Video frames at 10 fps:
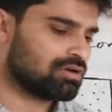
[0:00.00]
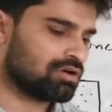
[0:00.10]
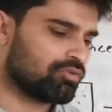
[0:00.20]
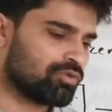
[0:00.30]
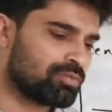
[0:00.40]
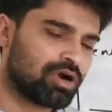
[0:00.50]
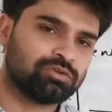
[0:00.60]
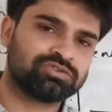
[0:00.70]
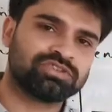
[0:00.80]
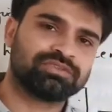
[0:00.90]
our
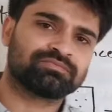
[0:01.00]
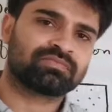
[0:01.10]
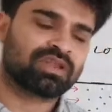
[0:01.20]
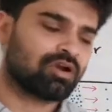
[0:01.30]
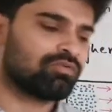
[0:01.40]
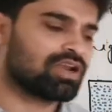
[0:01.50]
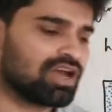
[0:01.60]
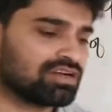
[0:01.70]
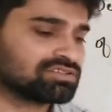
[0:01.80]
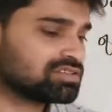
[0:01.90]
mouth, our
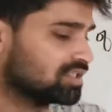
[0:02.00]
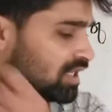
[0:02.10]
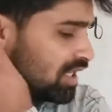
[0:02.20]
lungs.